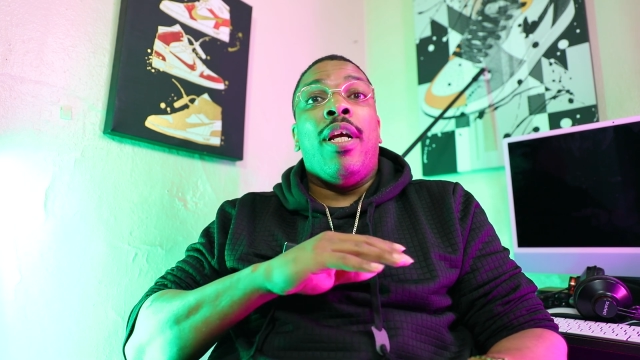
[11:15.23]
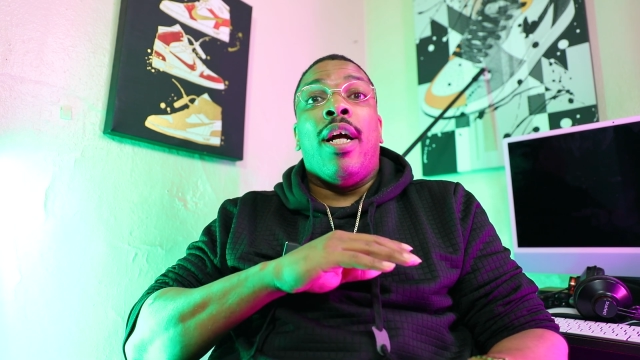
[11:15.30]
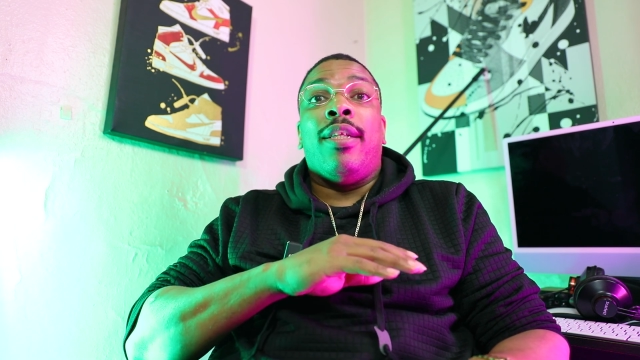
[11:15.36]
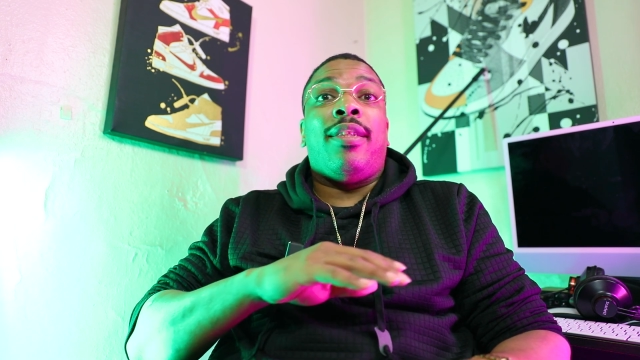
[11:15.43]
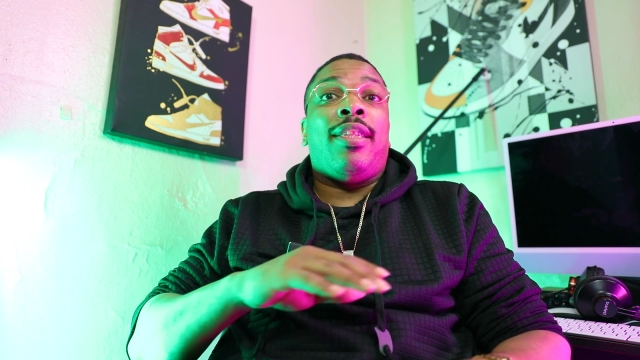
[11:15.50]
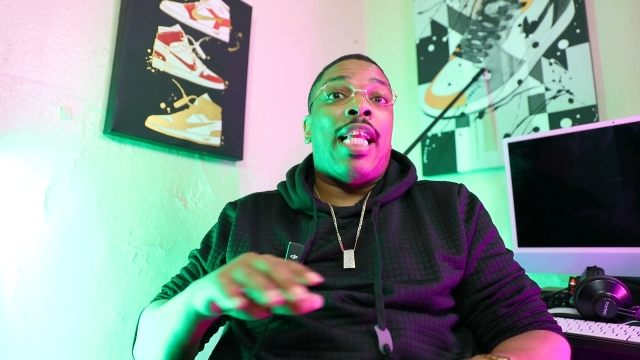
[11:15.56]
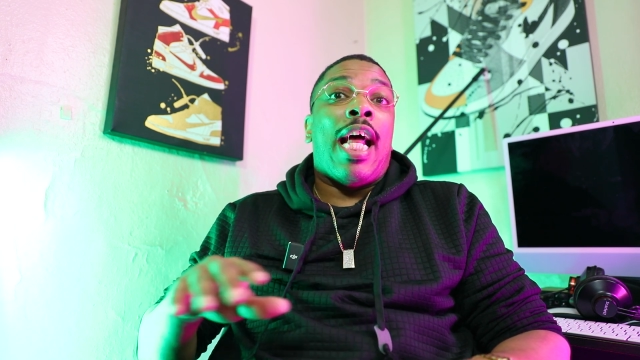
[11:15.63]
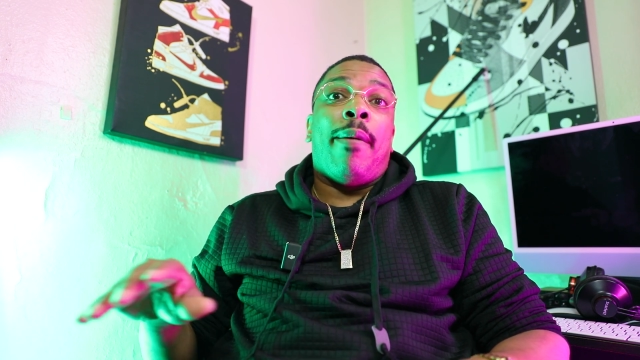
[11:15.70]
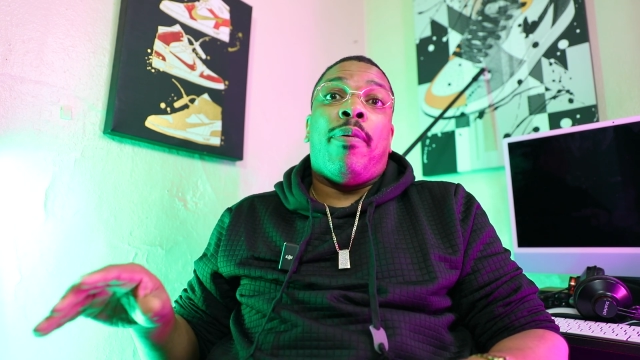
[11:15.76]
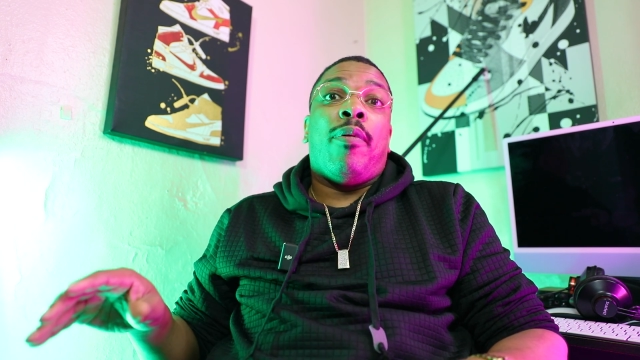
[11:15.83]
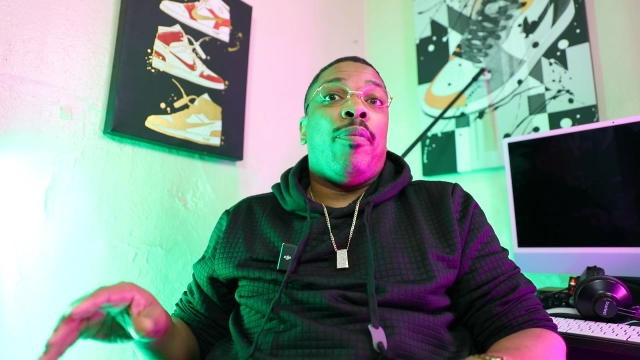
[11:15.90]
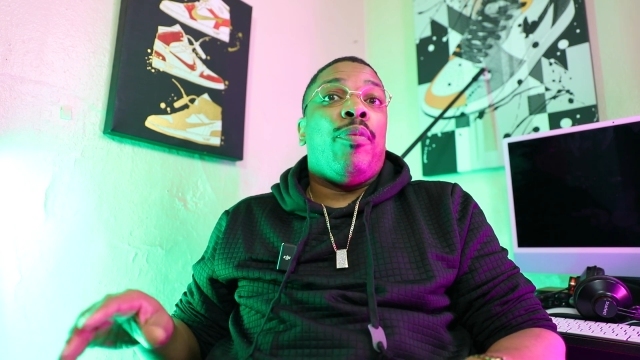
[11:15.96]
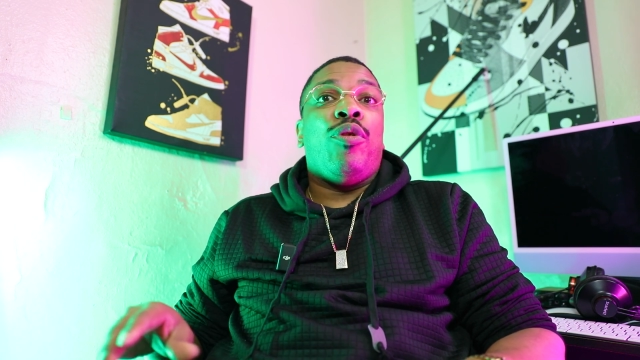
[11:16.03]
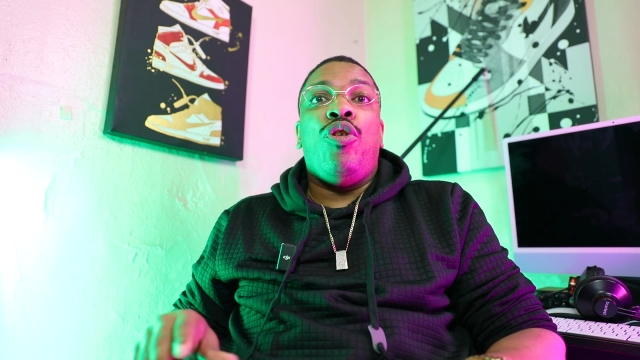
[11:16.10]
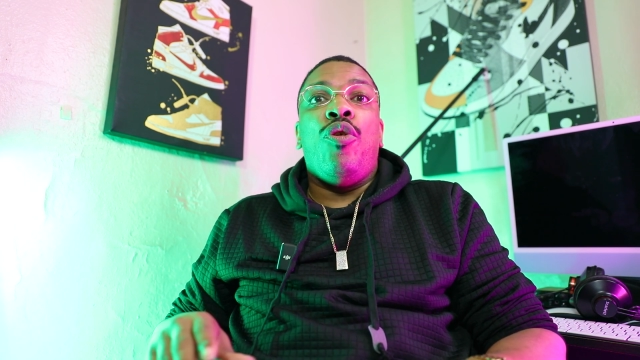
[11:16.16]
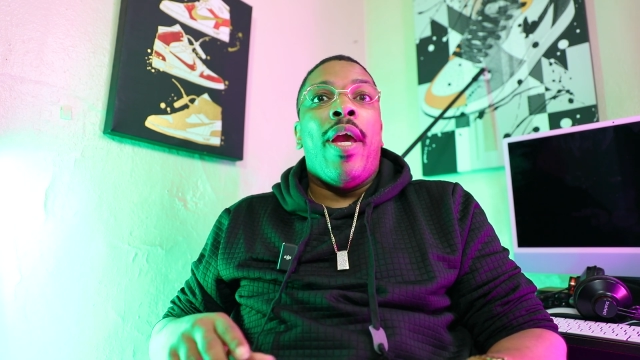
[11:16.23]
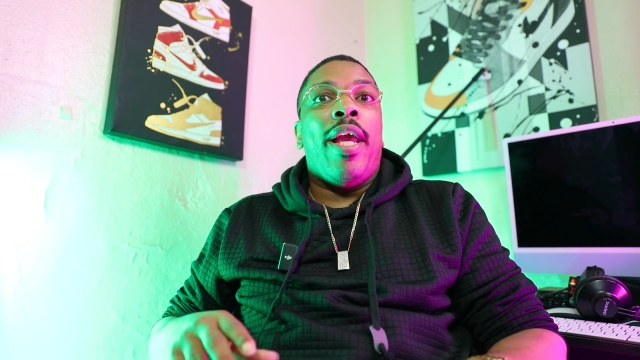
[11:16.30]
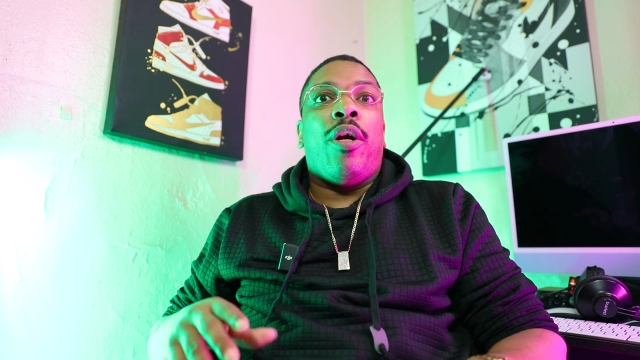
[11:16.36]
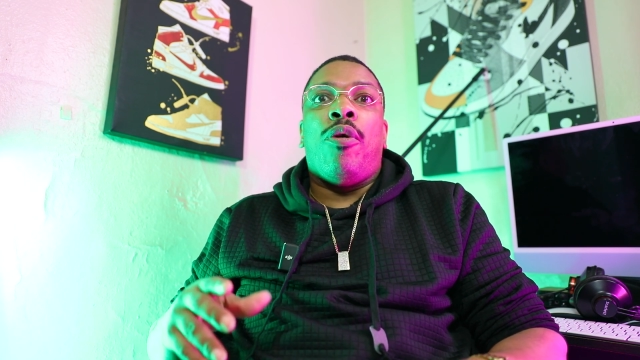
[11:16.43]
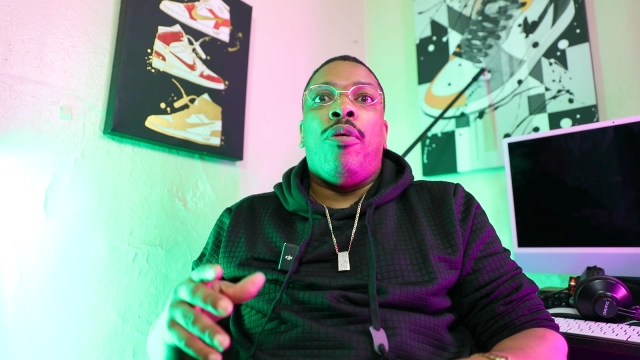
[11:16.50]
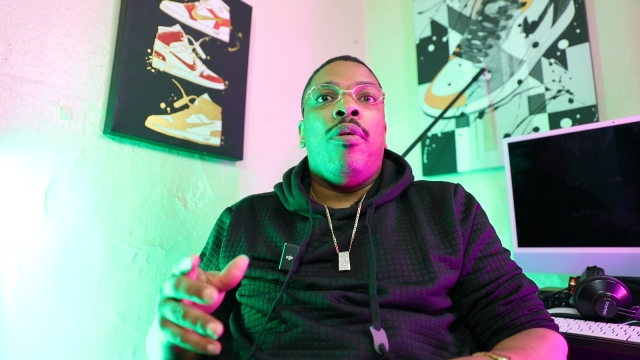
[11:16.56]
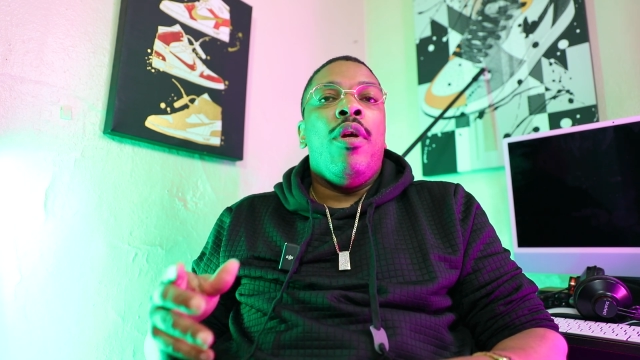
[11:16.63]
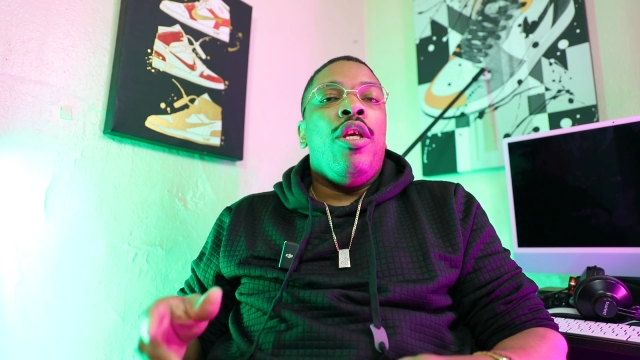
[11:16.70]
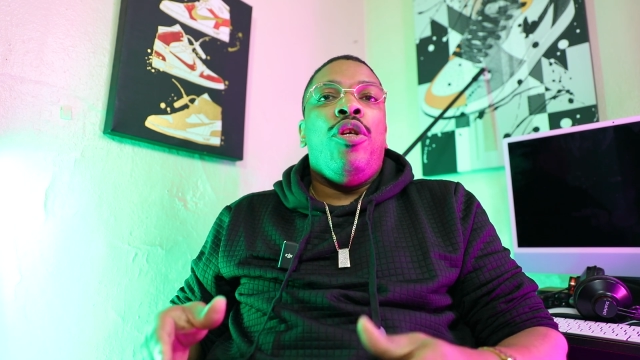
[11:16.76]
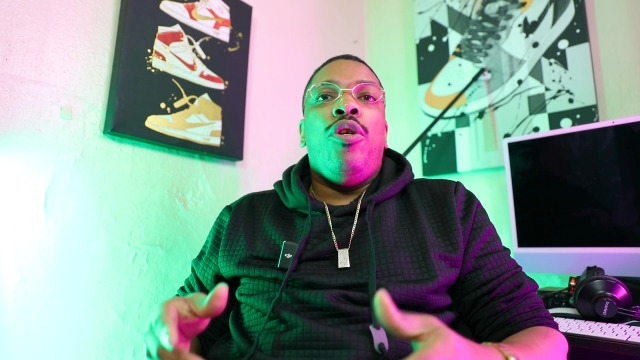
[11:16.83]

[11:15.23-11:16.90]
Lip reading: unstoppable. You gonna